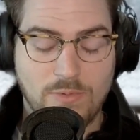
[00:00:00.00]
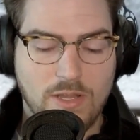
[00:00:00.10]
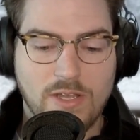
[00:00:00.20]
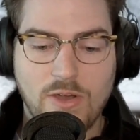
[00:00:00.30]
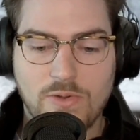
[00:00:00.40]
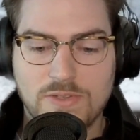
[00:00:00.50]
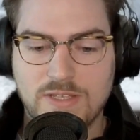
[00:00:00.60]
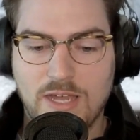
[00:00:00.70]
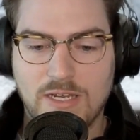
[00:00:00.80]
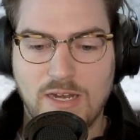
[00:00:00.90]
We're like, oh, it's
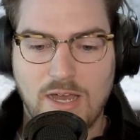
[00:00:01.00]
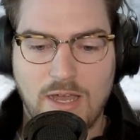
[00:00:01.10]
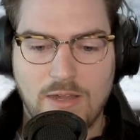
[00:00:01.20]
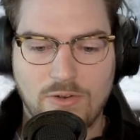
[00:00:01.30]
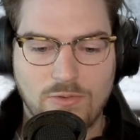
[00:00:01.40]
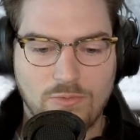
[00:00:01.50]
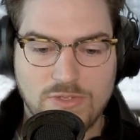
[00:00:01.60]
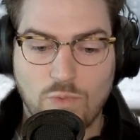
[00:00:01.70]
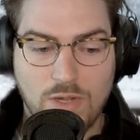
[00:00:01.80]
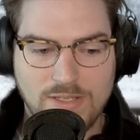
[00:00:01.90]
99 or
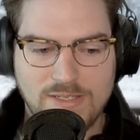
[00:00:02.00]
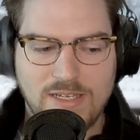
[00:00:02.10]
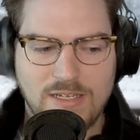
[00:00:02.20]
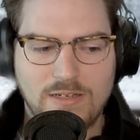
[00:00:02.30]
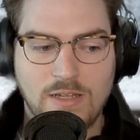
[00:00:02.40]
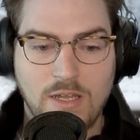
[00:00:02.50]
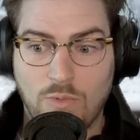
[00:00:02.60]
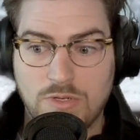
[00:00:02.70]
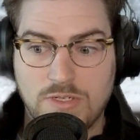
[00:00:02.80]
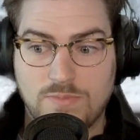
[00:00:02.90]
it's 110,
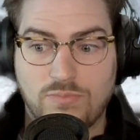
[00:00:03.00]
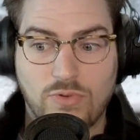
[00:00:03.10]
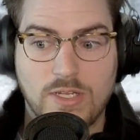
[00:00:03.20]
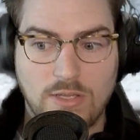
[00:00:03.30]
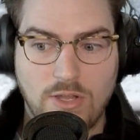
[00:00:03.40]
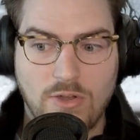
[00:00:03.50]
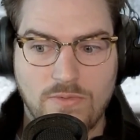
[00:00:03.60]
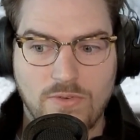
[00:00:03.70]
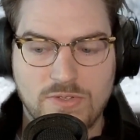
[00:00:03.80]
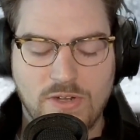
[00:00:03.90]
which is pretty low
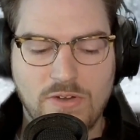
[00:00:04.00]
for a screen